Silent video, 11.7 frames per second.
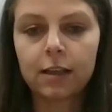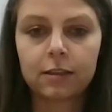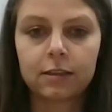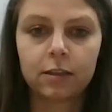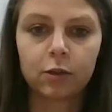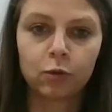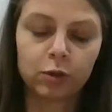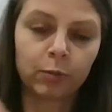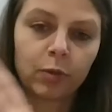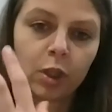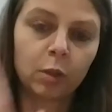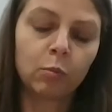answer to
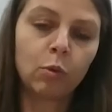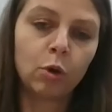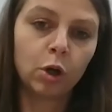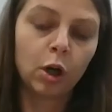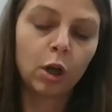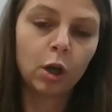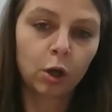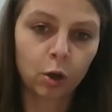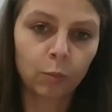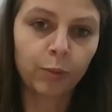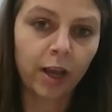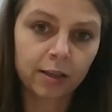something more
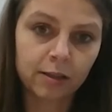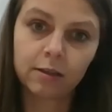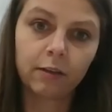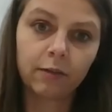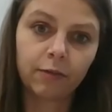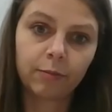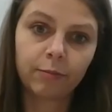comprehensive.